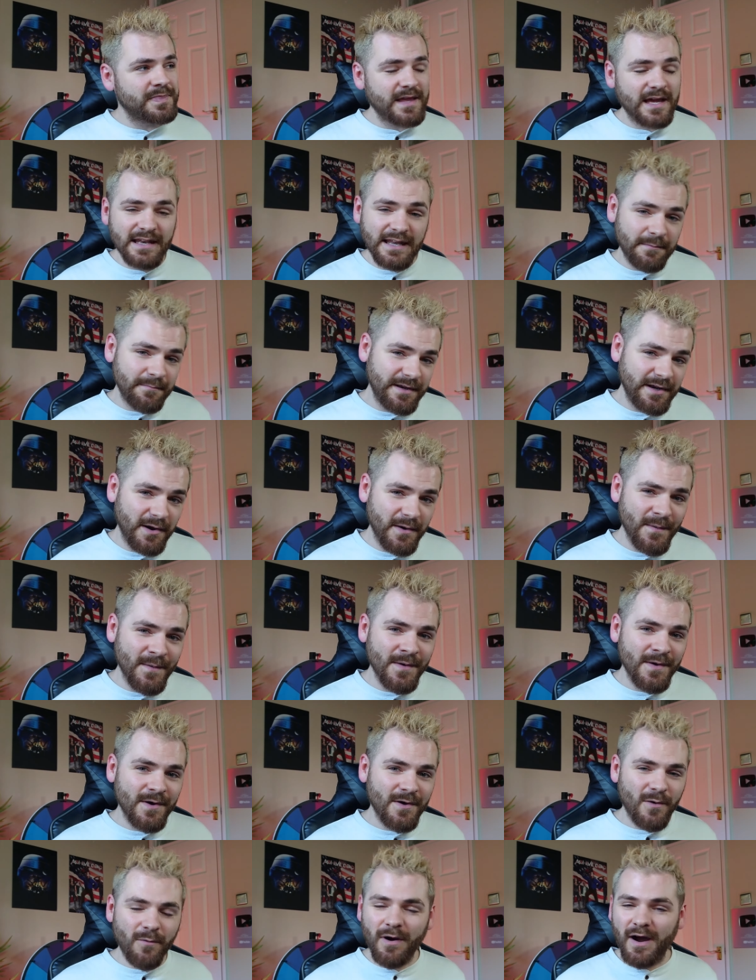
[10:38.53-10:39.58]
And let me know,
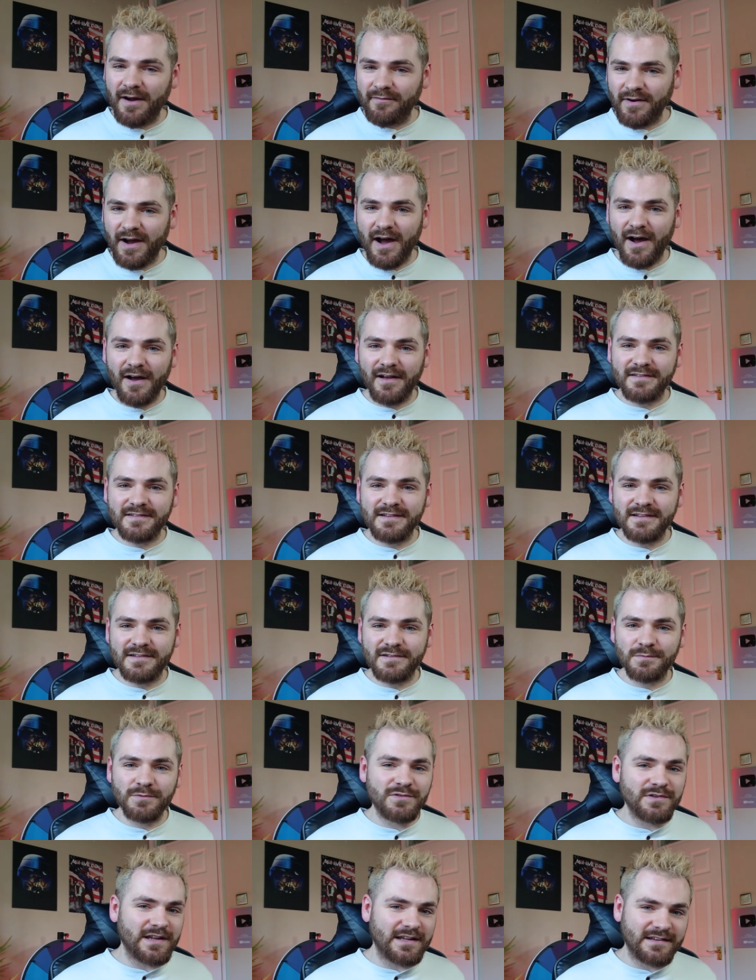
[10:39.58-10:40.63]
what other
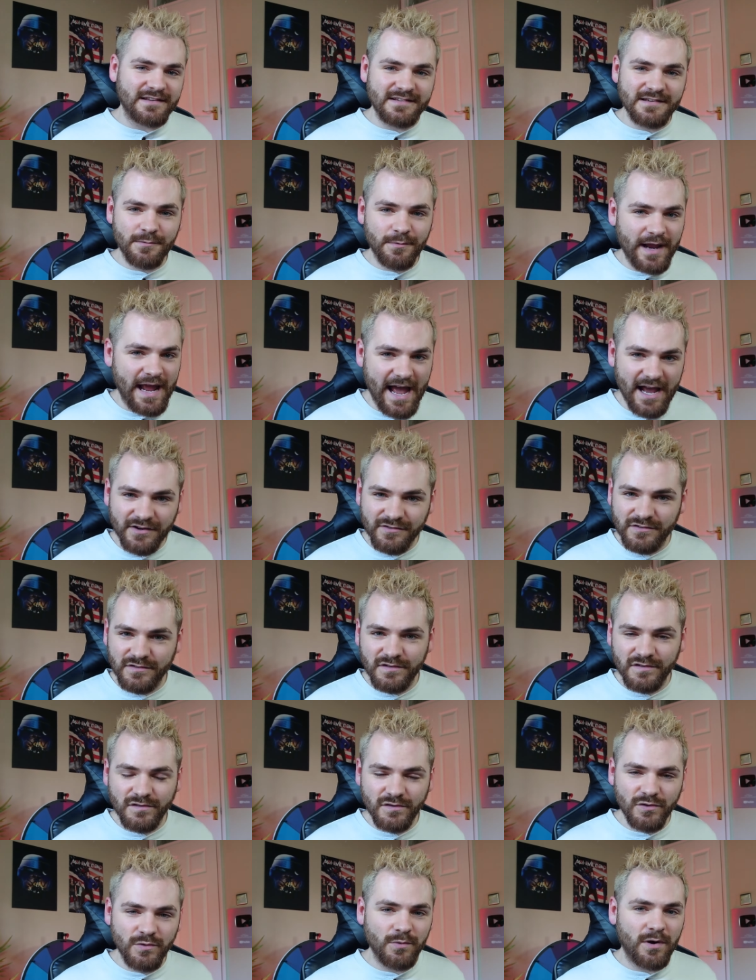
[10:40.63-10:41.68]
artists would you like to see
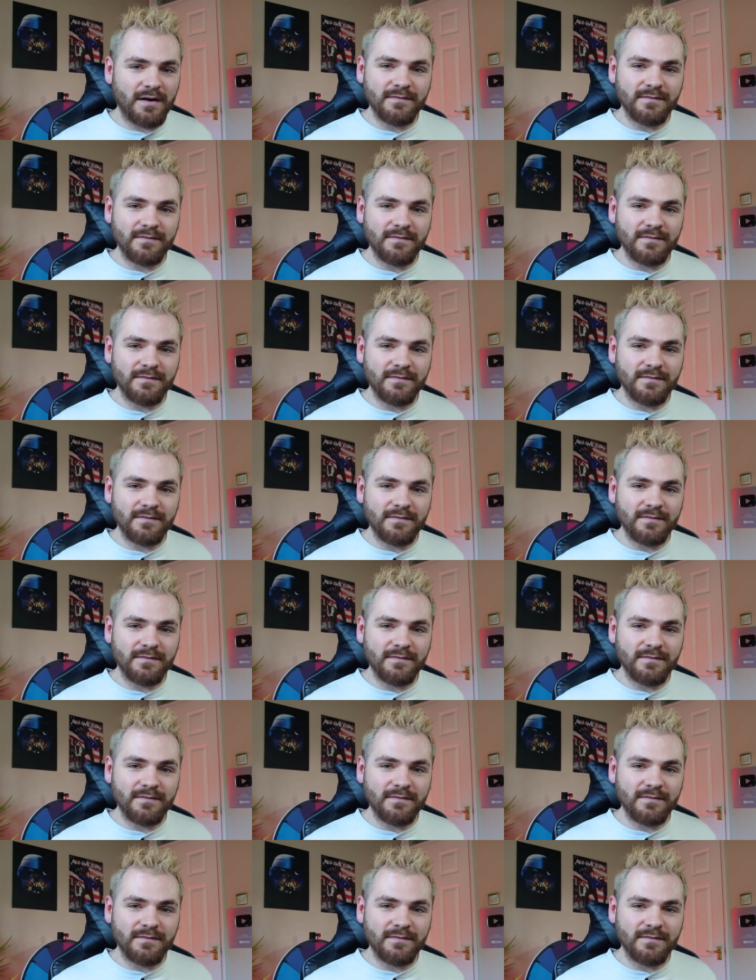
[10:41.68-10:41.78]
reactions to?